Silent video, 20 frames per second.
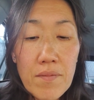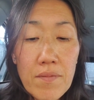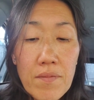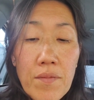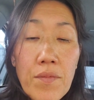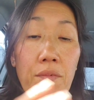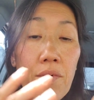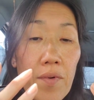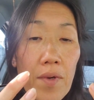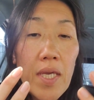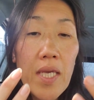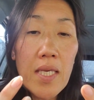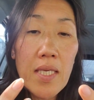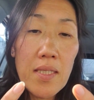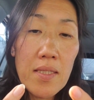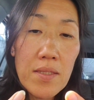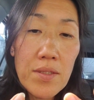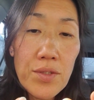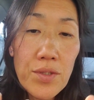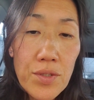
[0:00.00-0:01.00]

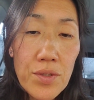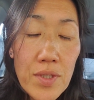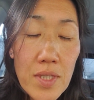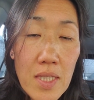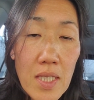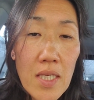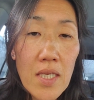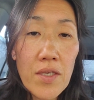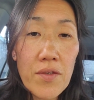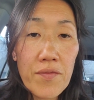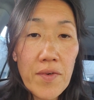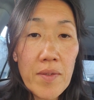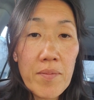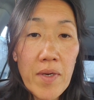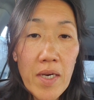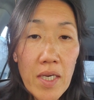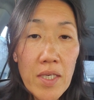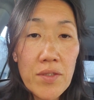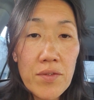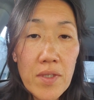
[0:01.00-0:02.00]
ways to see if I'm
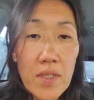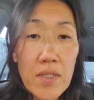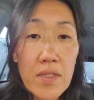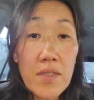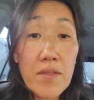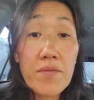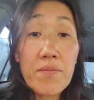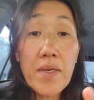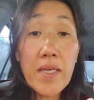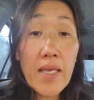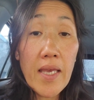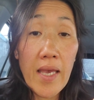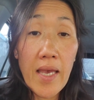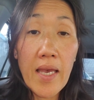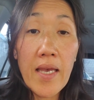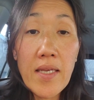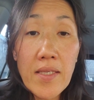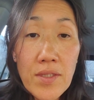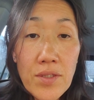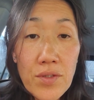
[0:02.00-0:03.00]
hydrated. If my
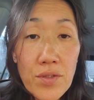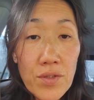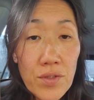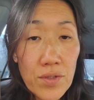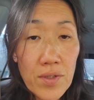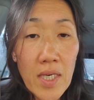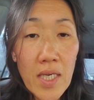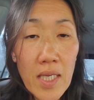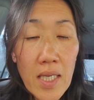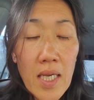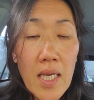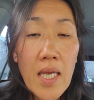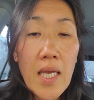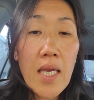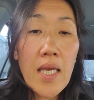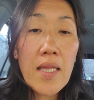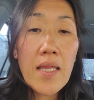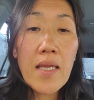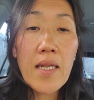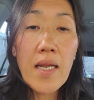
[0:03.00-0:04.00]
hands are dry,
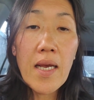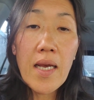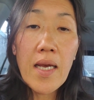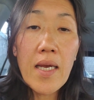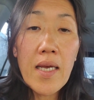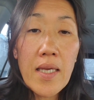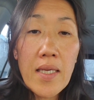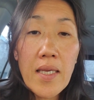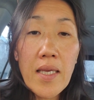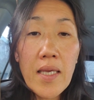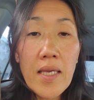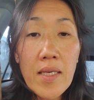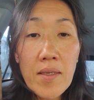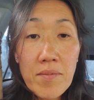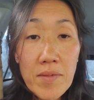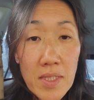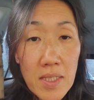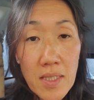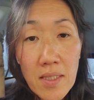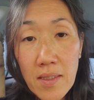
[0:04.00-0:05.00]
then I
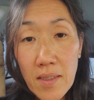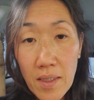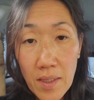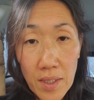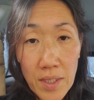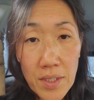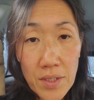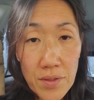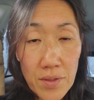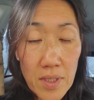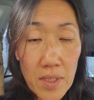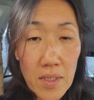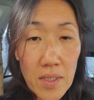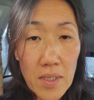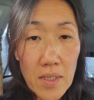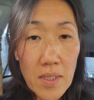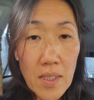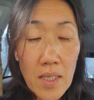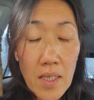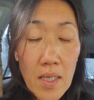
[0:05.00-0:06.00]
am
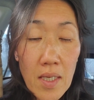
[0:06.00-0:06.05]
dehydrated.